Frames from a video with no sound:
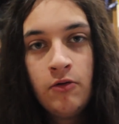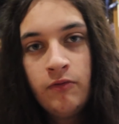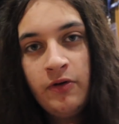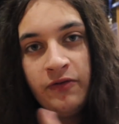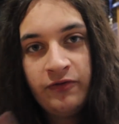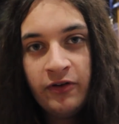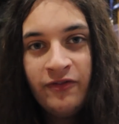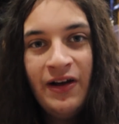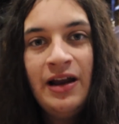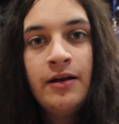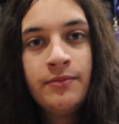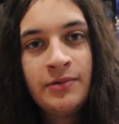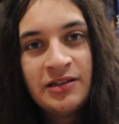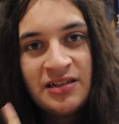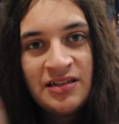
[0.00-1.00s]
we've
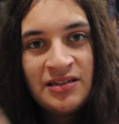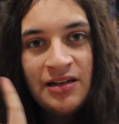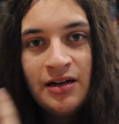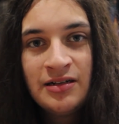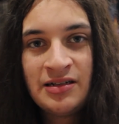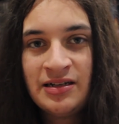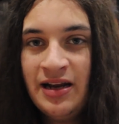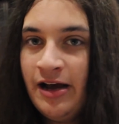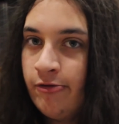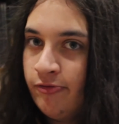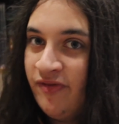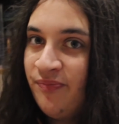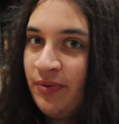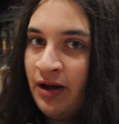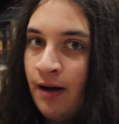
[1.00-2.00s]
developed as a society now and
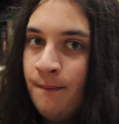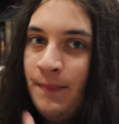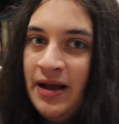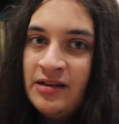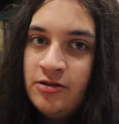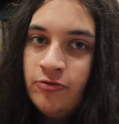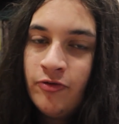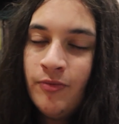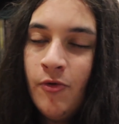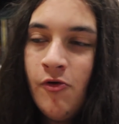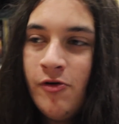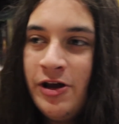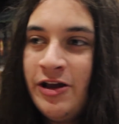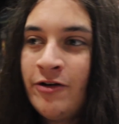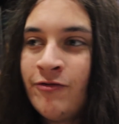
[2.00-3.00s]
we've become better and
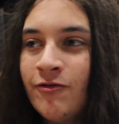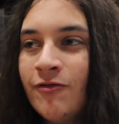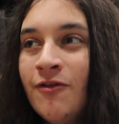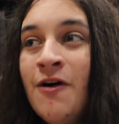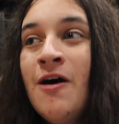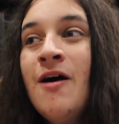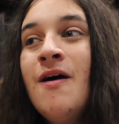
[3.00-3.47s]
more equal."